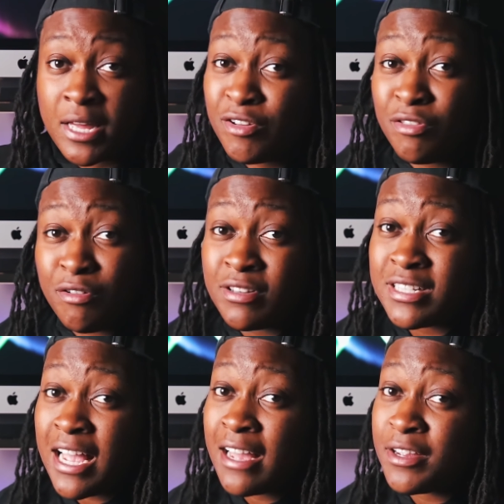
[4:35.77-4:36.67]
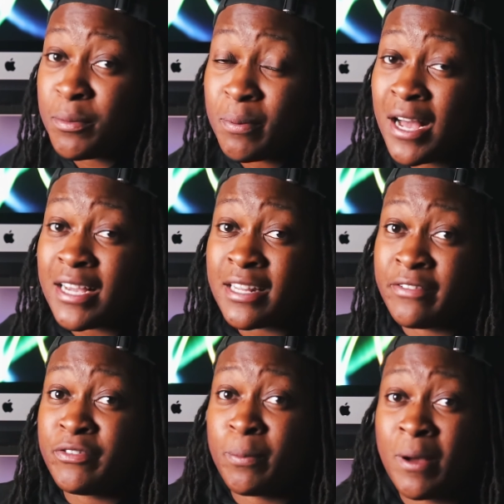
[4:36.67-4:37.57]
You can throw this guy in your pocket
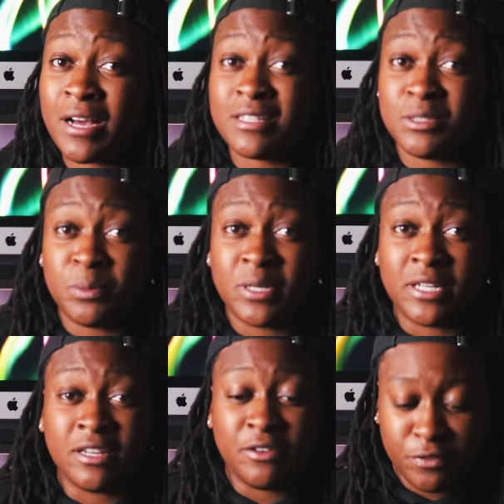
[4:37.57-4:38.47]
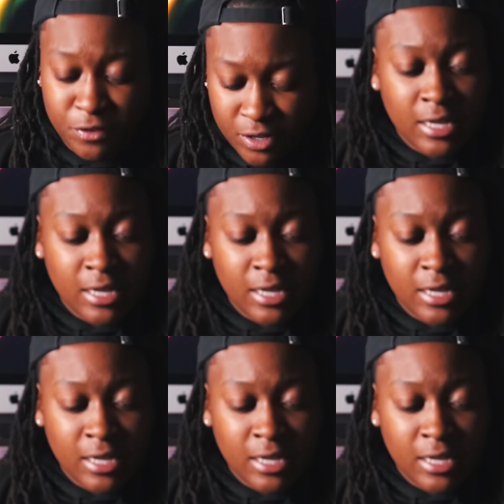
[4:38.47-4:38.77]
if your pockets are big enough.